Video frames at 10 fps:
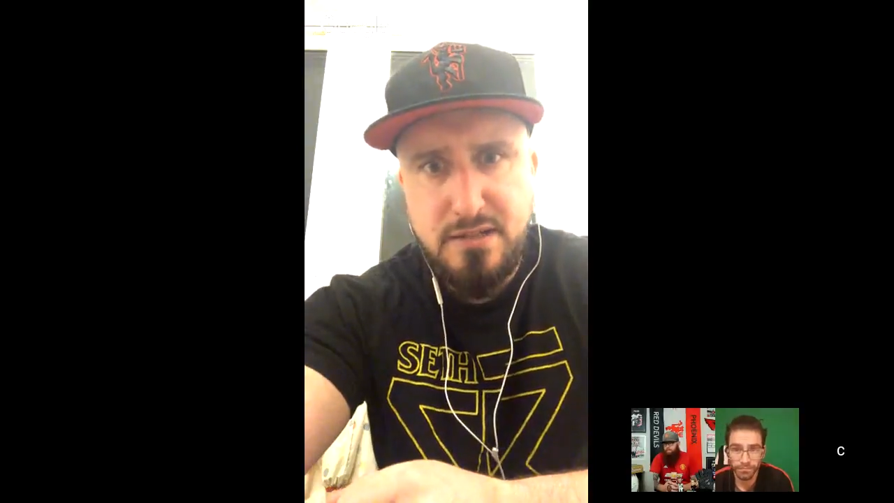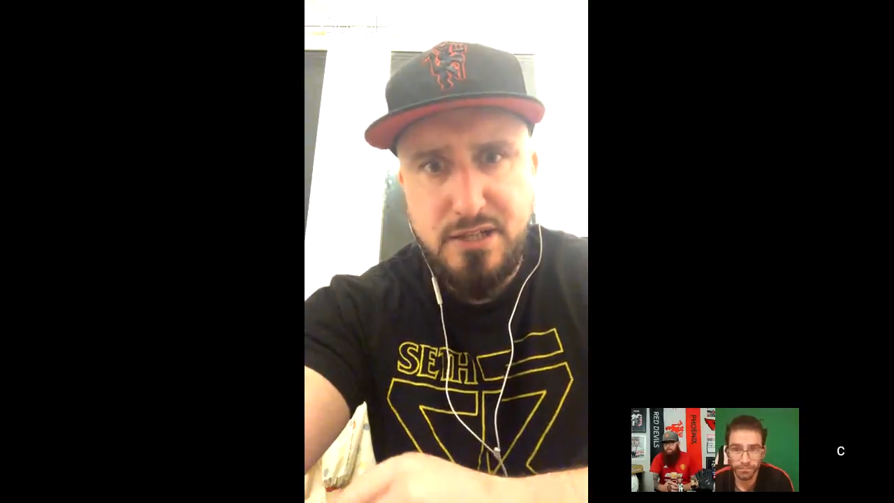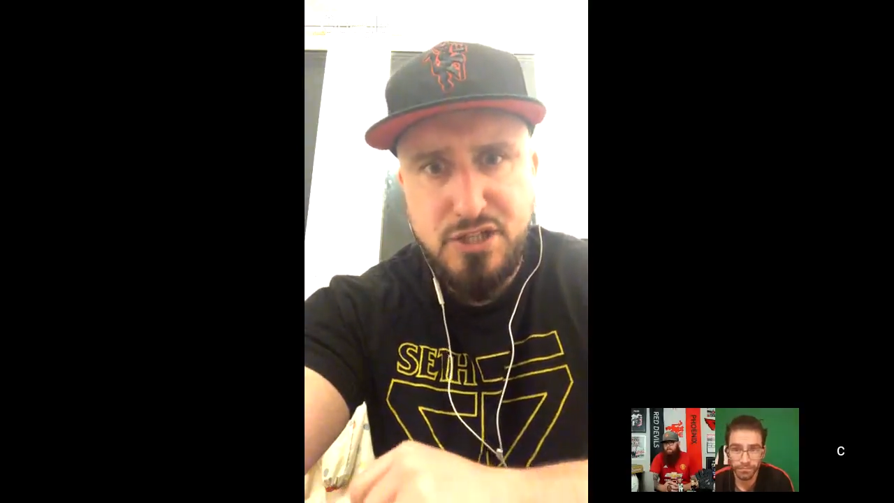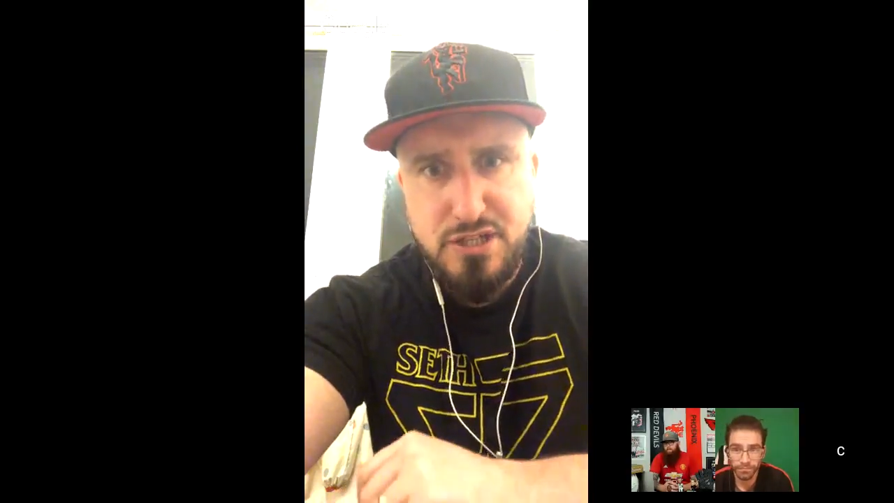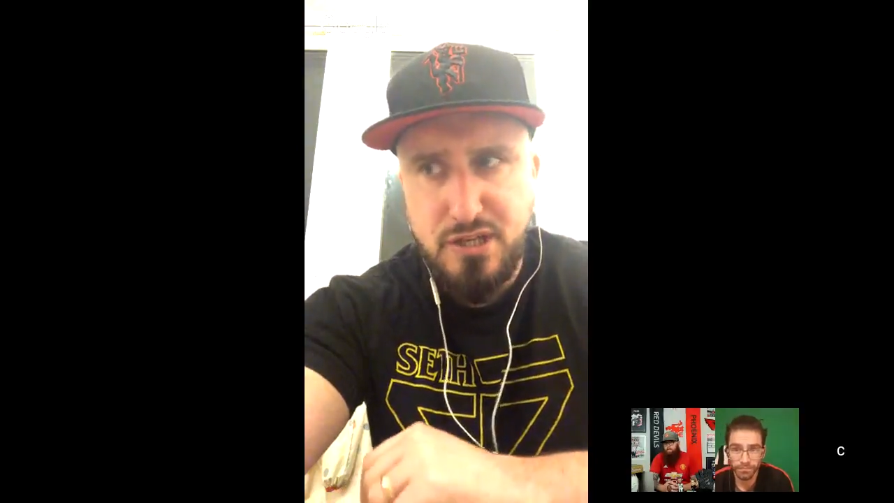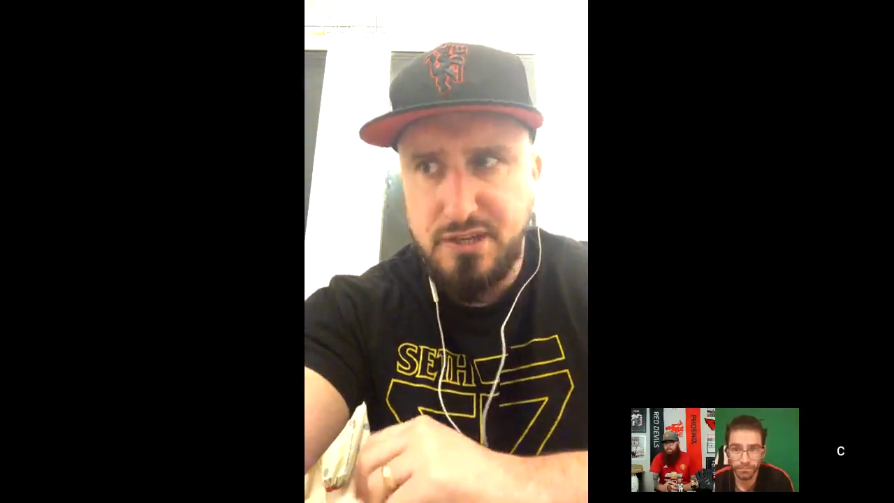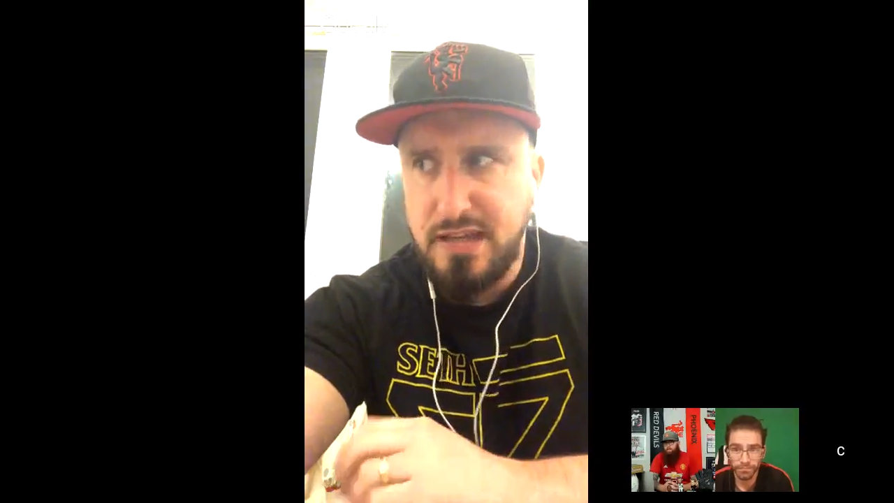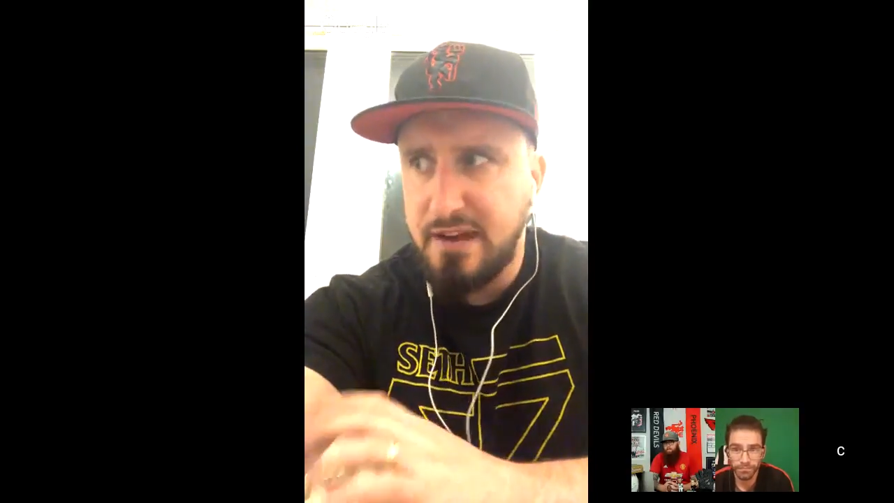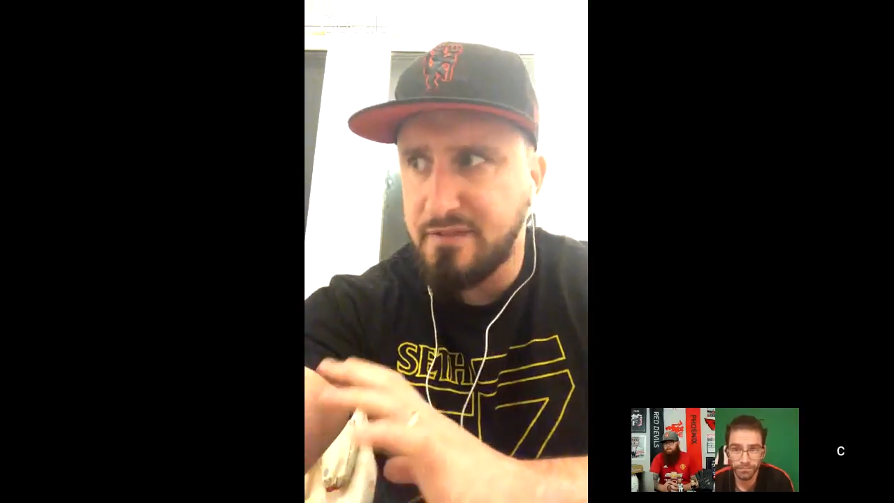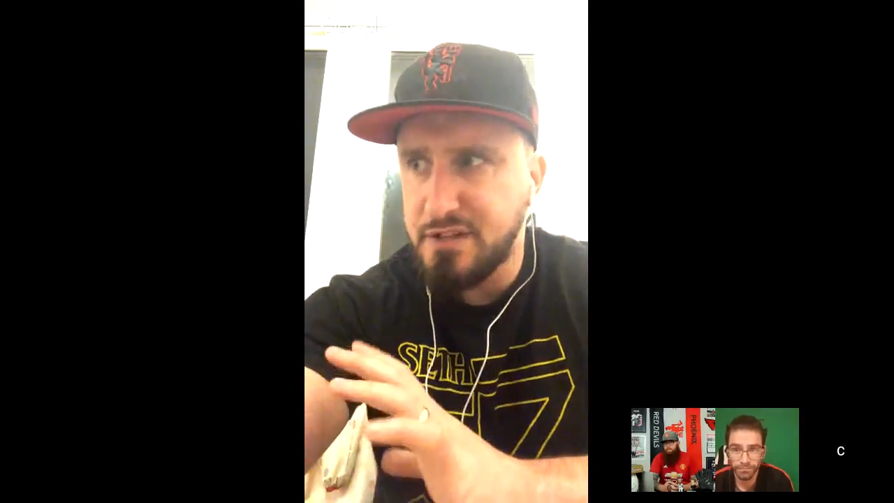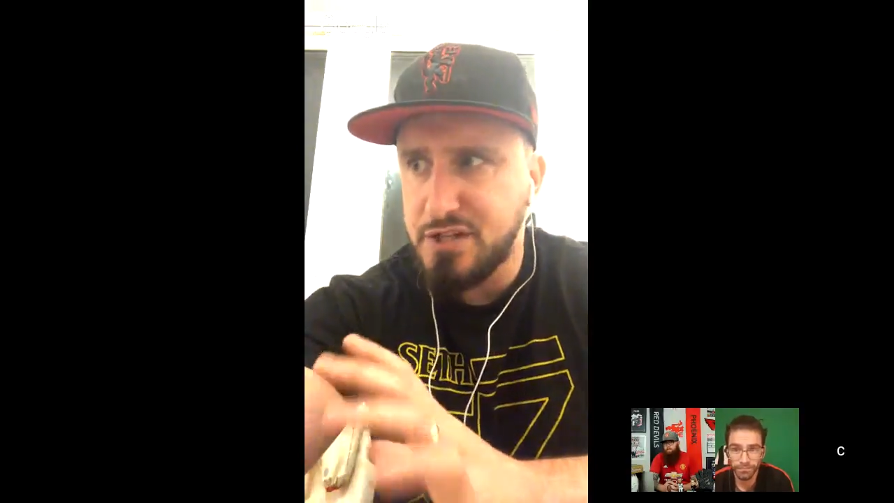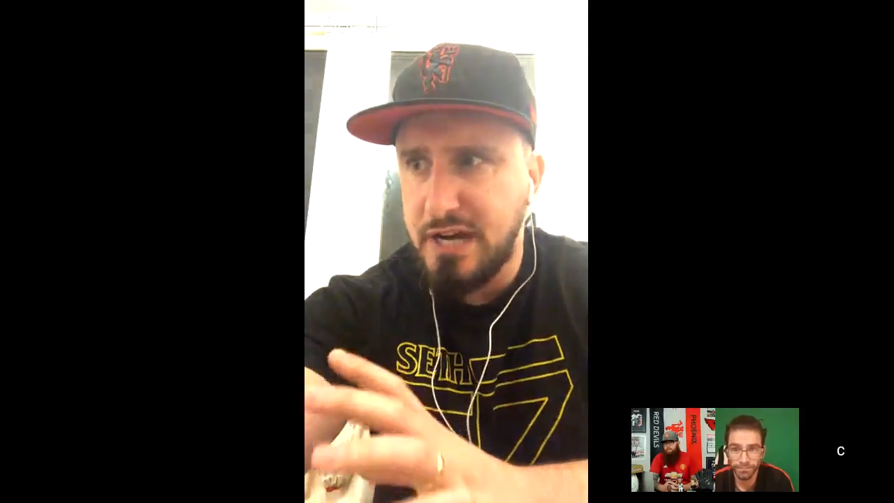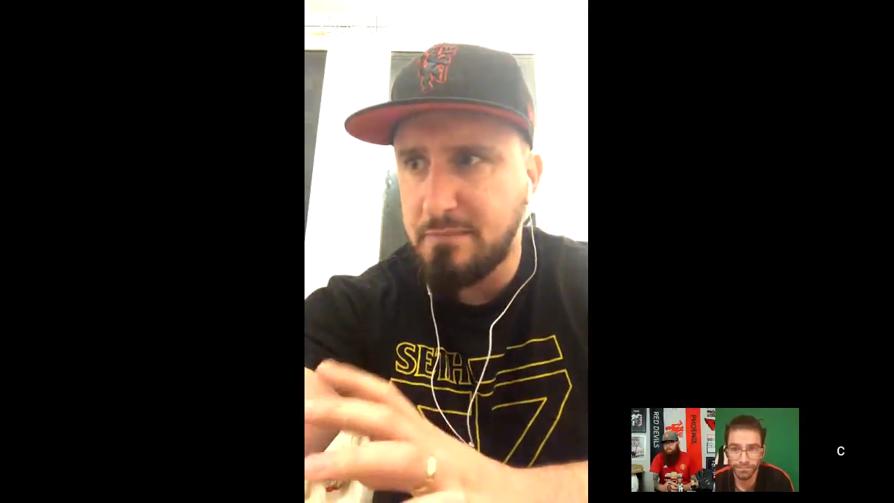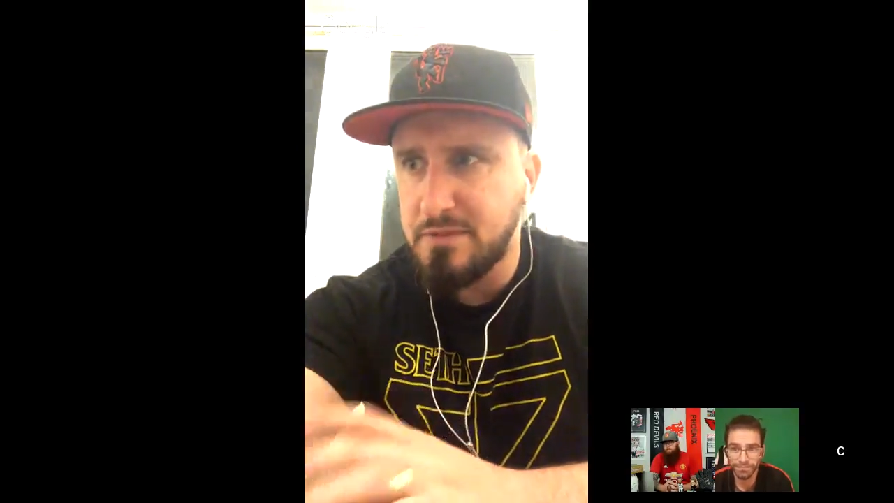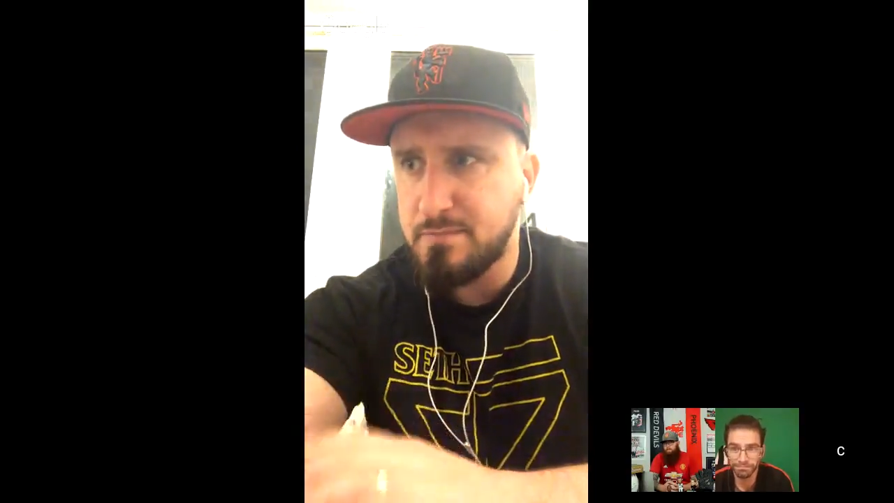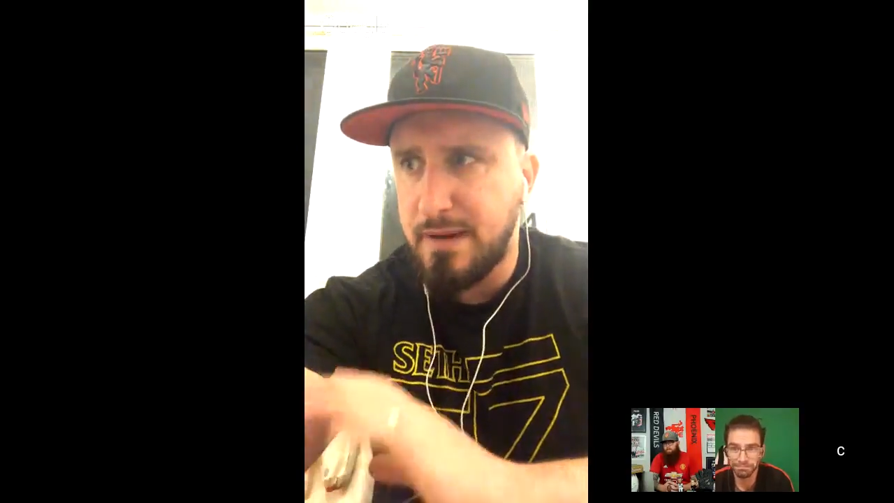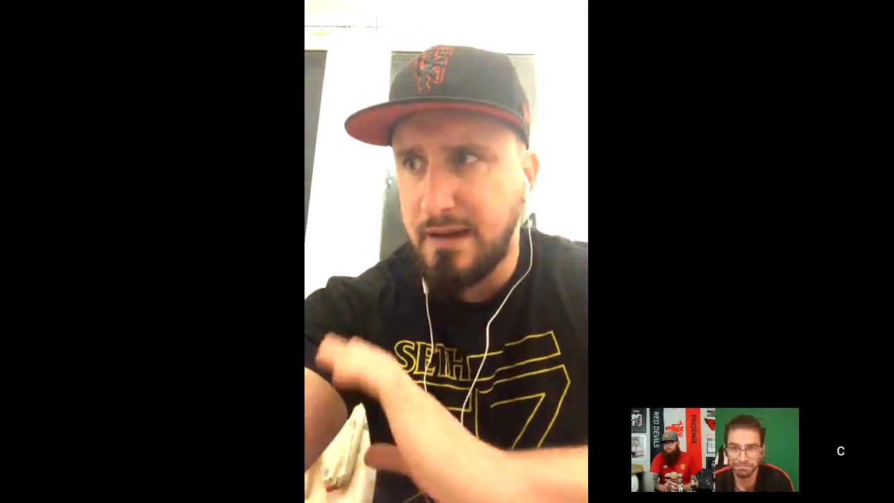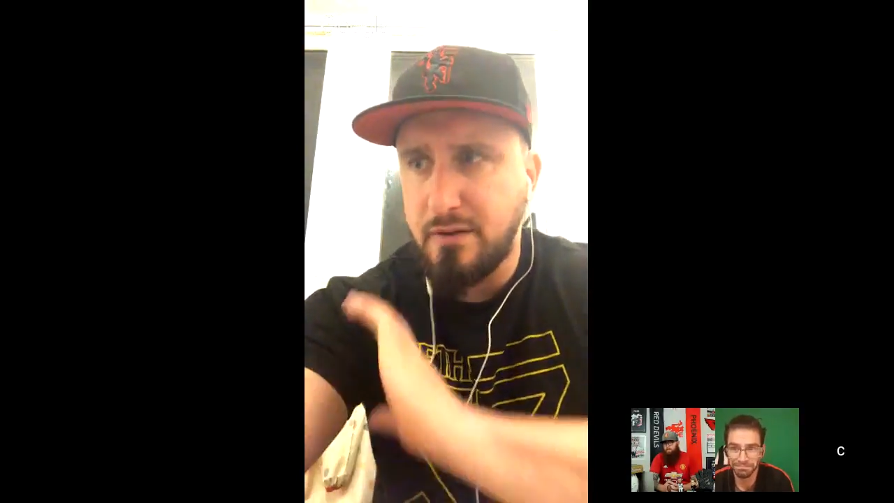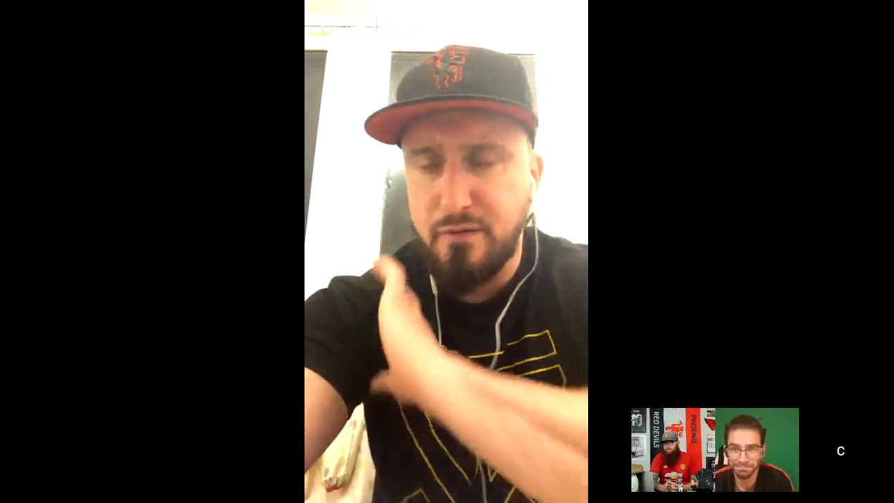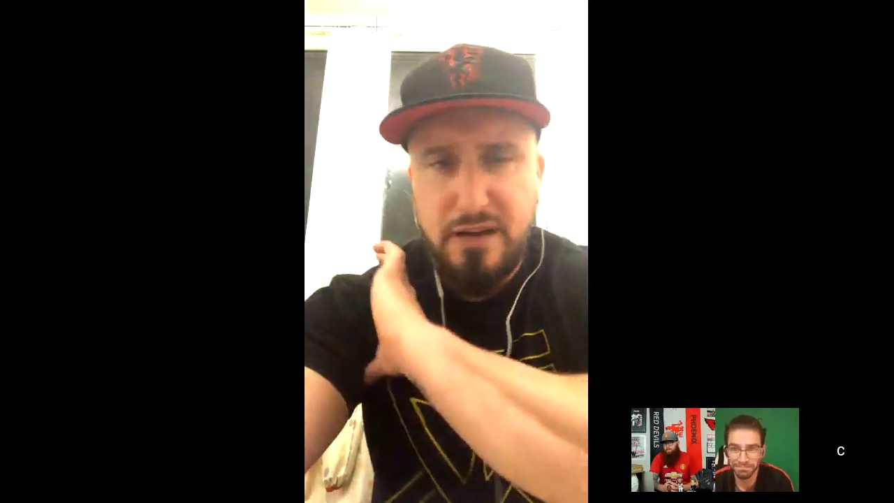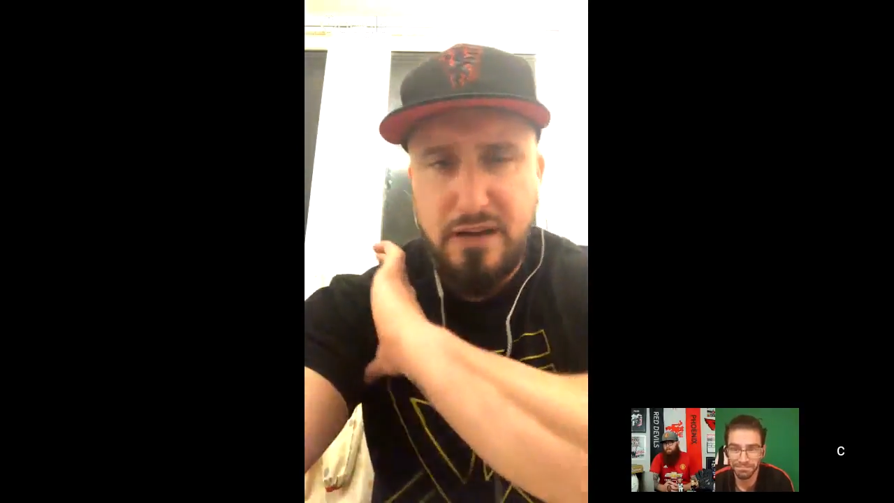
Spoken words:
your David James back in